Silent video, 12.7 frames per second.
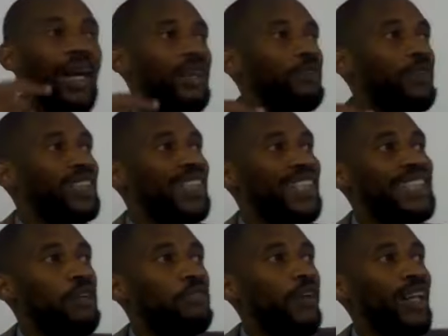in fact, it's
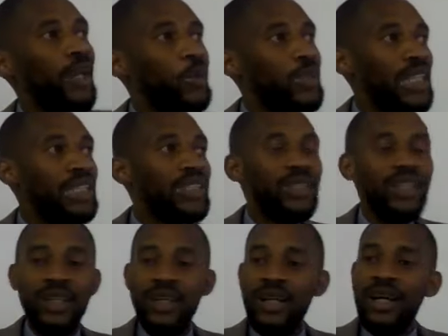the Father who says,
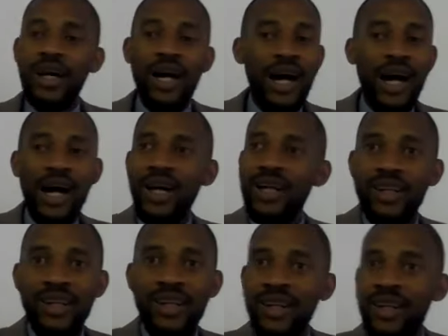"Ha,
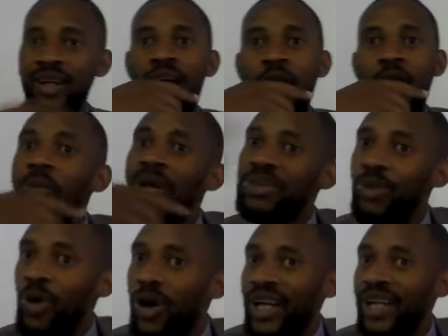how much
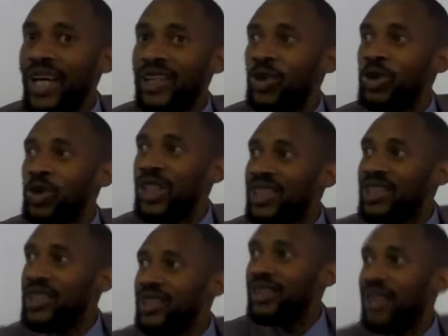more can I do to this
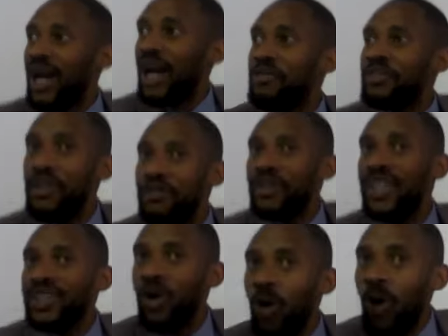tree? I've given
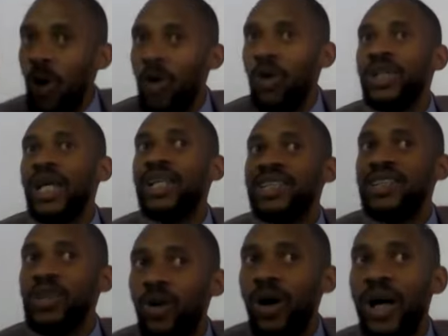it all that
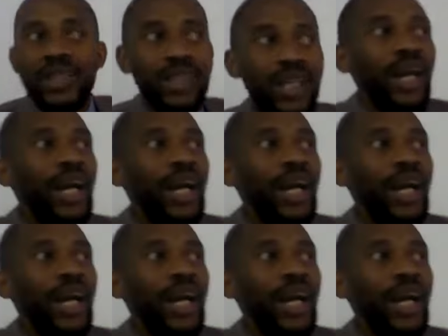it requires."